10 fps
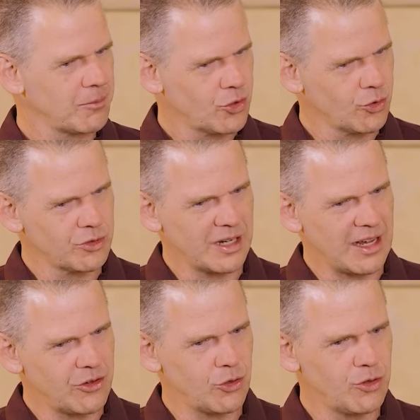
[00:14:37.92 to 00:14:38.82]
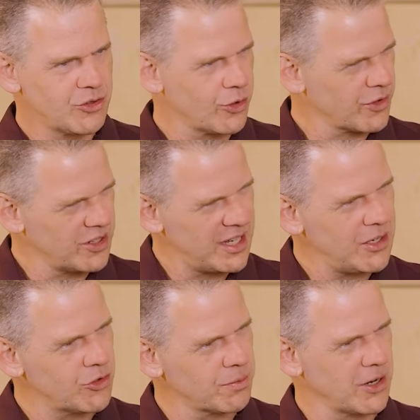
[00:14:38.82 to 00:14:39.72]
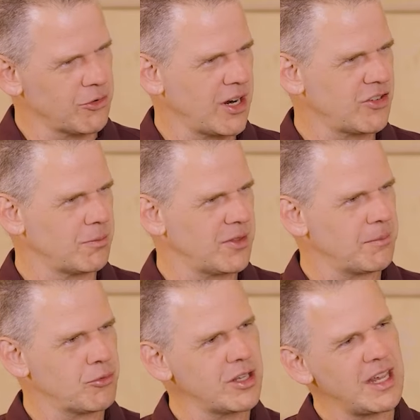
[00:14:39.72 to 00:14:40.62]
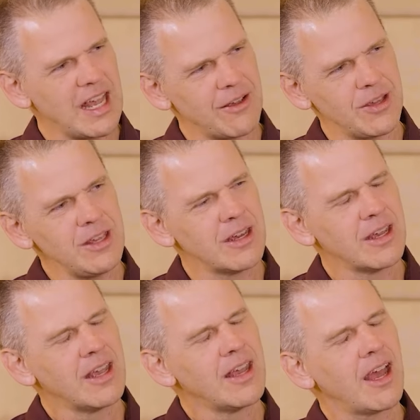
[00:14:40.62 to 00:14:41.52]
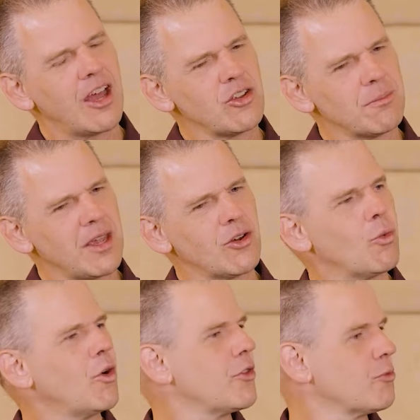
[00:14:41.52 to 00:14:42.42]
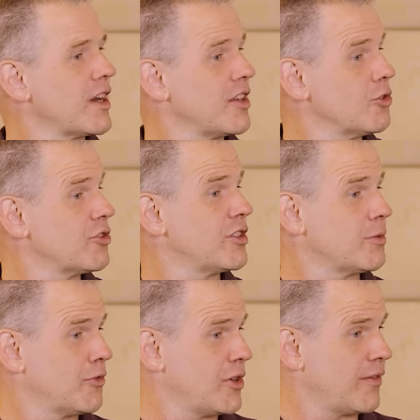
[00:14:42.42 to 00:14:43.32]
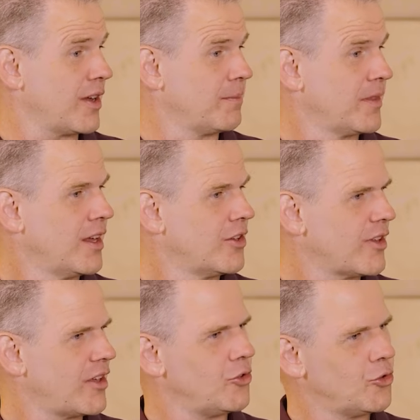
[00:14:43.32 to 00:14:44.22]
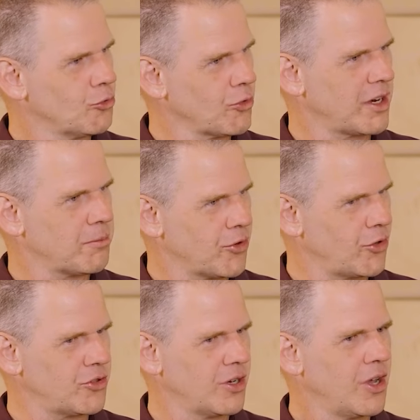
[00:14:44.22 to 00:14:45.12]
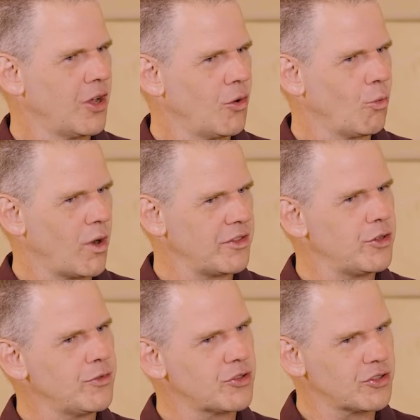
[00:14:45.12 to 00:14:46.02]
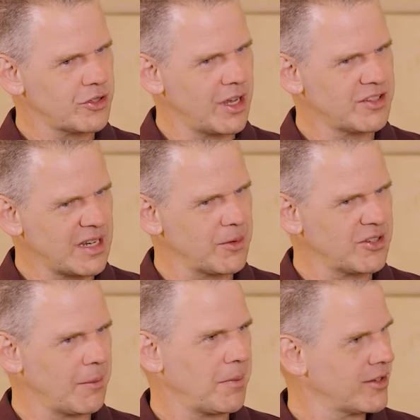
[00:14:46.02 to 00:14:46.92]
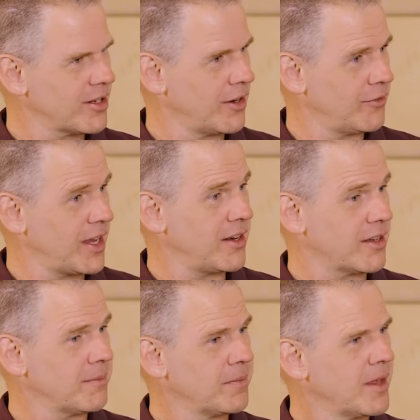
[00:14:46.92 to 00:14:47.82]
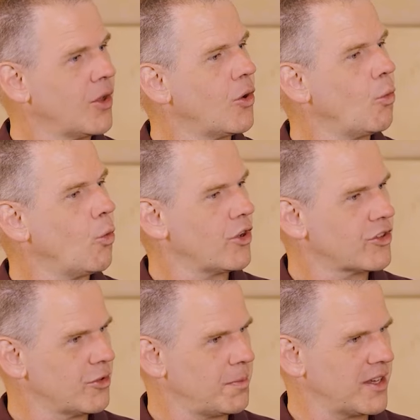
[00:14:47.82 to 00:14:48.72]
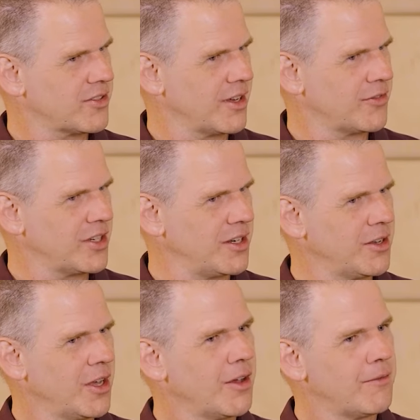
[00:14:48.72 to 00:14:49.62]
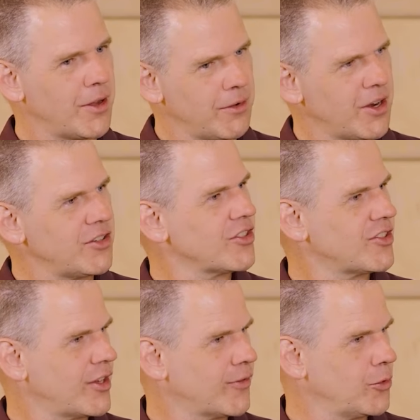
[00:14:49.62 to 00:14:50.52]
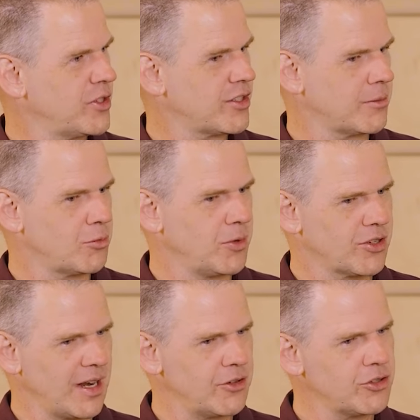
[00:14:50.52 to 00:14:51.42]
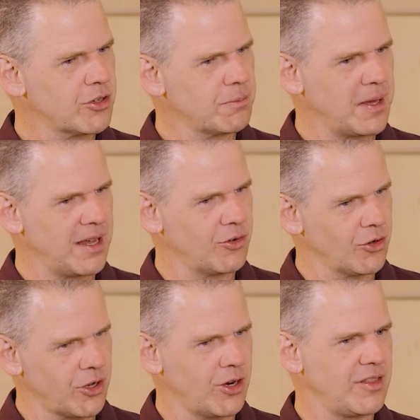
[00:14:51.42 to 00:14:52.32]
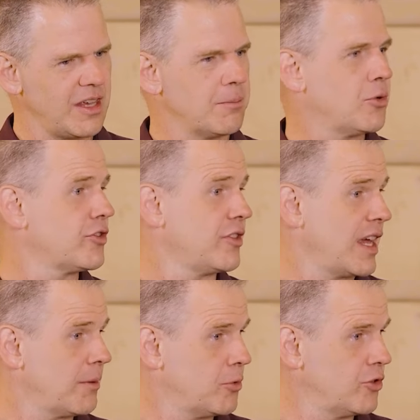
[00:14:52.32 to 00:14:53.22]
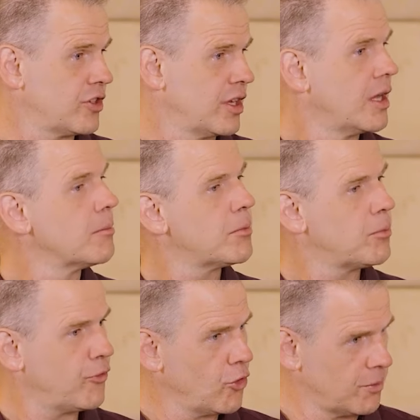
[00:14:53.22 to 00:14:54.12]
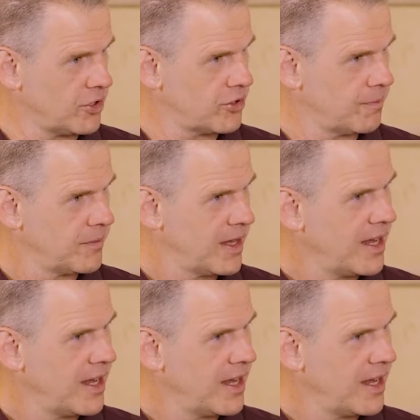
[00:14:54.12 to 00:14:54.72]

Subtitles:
Some tools allow you to do this sort of continuous migration, but they're pretty heavy and you may not want them running in your system forever. So that dual write approach, once you've established that baseline of data, works the best. And I've seen very, very successful systems because it allows you to compare not only the inputs and the outputs, but performance.